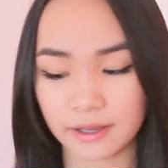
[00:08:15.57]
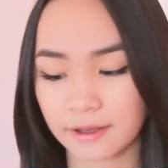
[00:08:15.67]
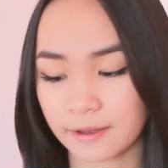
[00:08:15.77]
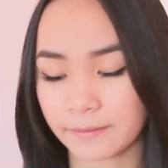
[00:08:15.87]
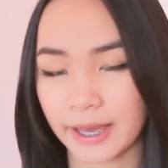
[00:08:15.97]

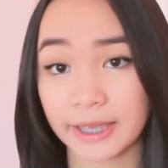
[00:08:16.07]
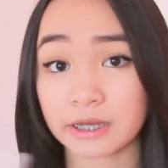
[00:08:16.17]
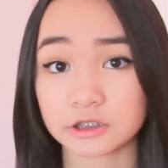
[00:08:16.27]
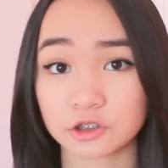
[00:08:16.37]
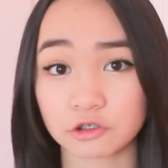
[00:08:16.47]
Um, I
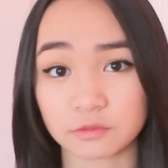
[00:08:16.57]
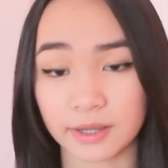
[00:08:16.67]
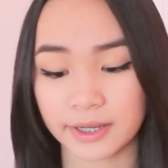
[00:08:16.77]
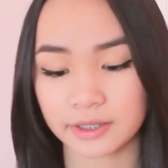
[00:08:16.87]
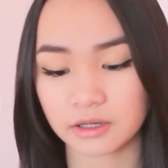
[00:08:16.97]
got to choose
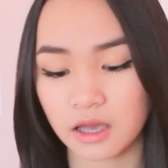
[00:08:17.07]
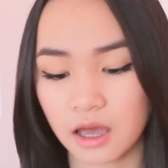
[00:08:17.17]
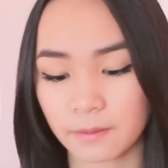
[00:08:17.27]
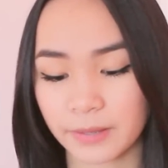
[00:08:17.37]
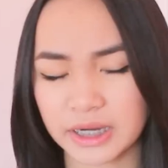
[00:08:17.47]
mine,
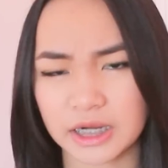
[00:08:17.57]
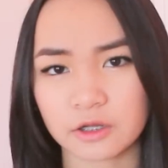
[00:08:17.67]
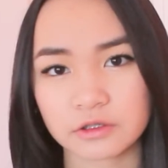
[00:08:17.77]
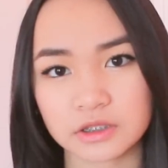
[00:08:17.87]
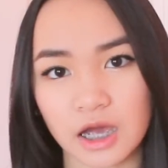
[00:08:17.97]
but I
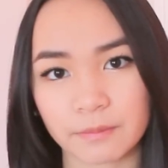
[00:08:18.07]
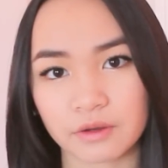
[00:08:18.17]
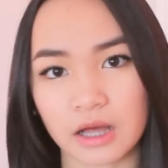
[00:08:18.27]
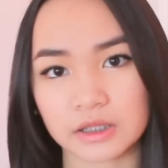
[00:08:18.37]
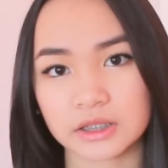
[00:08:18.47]
know there's a couple
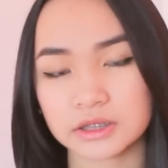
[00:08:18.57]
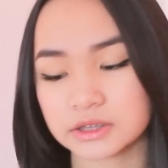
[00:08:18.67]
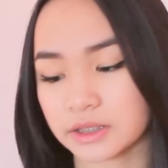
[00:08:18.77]
colors.